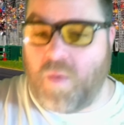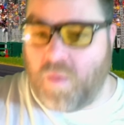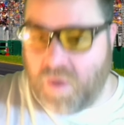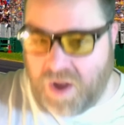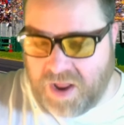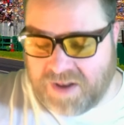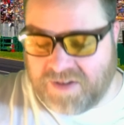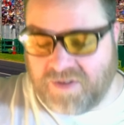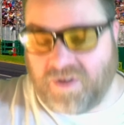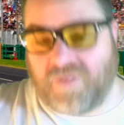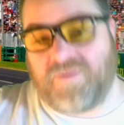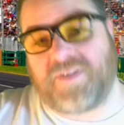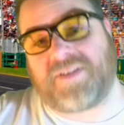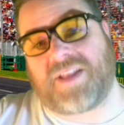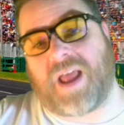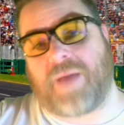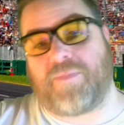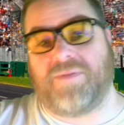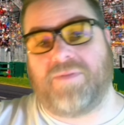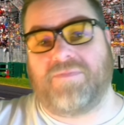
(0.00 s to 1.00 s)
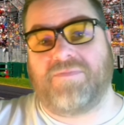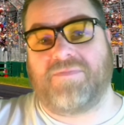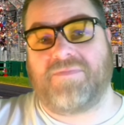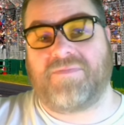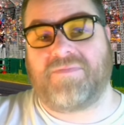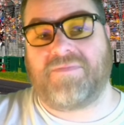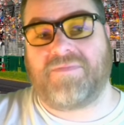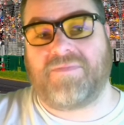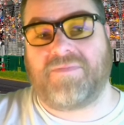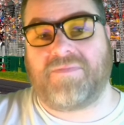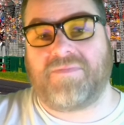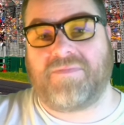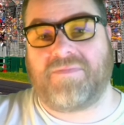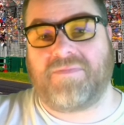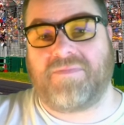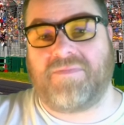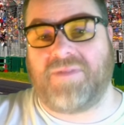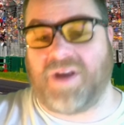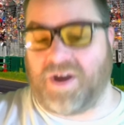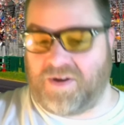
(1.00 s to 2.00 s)
It's not Verstappen.
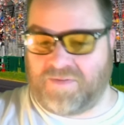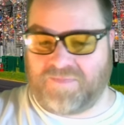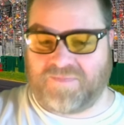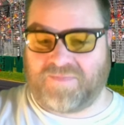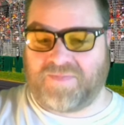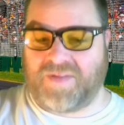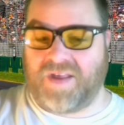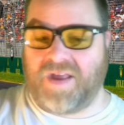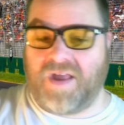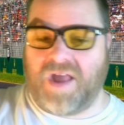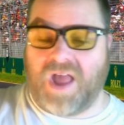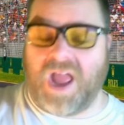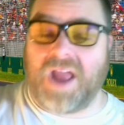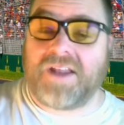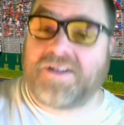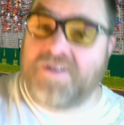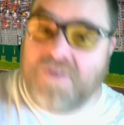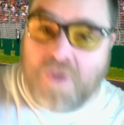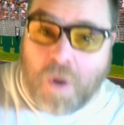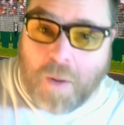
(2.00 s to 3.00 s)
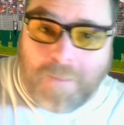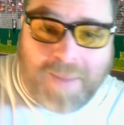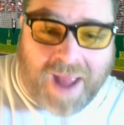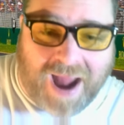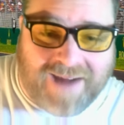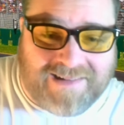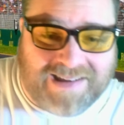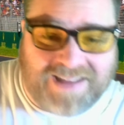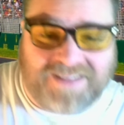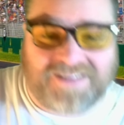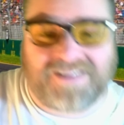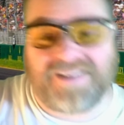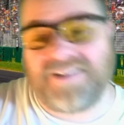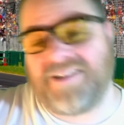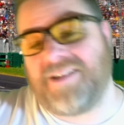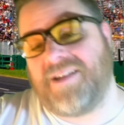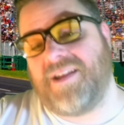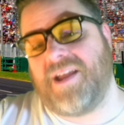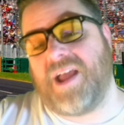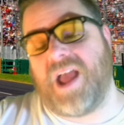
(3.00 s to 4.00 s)
No, it's not Perez.
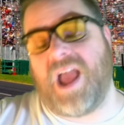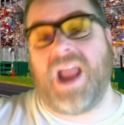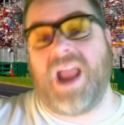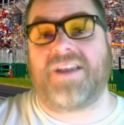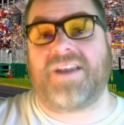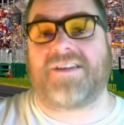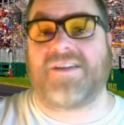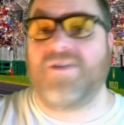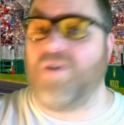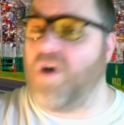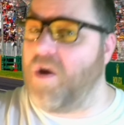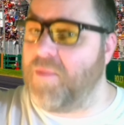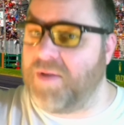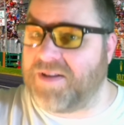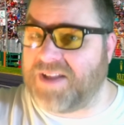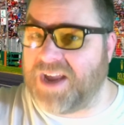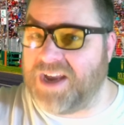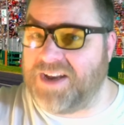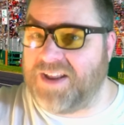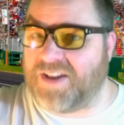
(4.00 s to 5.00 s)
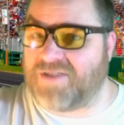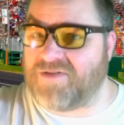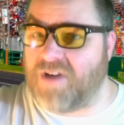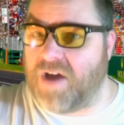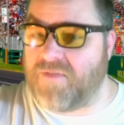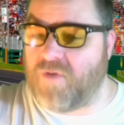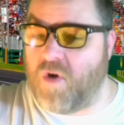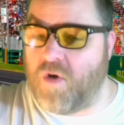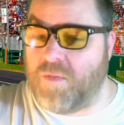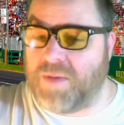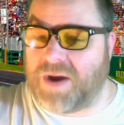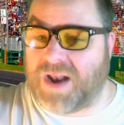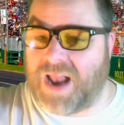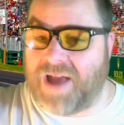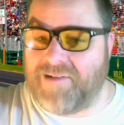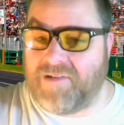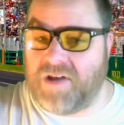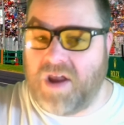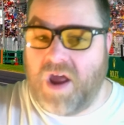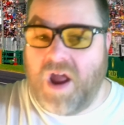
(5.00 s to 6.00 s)
It's not a Mercedes driver or
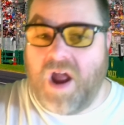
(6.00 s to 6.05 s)
McLaren.